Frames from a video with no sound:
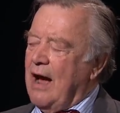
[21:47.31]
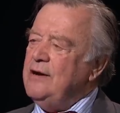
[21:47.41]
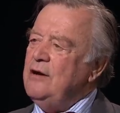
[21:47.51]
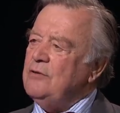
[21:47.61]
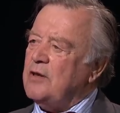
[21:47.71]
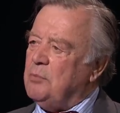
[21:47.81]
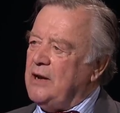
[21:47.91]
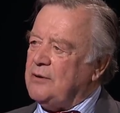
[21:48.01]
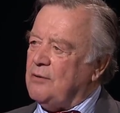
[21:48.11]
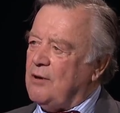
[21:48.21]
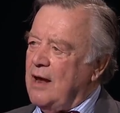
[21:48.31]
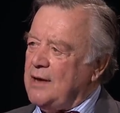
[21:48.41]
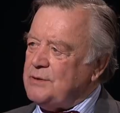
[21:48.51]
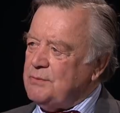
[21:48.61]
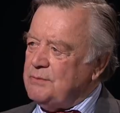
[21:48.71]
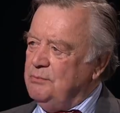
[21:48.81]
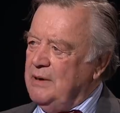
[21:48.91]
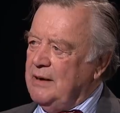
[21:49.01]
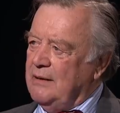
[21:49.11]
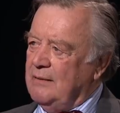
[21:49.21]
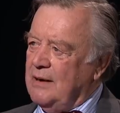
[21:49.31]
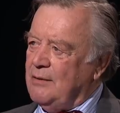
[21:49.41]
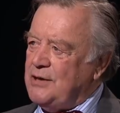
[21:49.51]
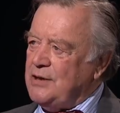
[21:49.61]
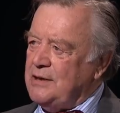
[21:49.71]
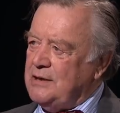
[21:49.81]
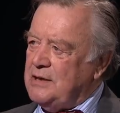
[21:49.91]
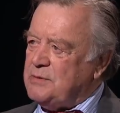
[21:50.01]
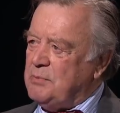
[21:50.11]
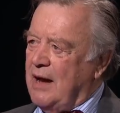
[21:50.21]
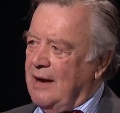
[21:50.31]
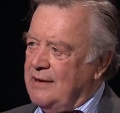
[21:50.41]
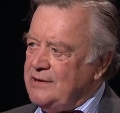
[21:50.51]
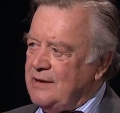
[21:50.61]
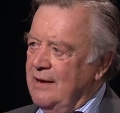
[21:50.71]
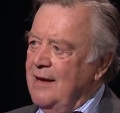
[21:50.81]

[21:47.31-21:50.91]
I knew that the political class was being increasingly despised,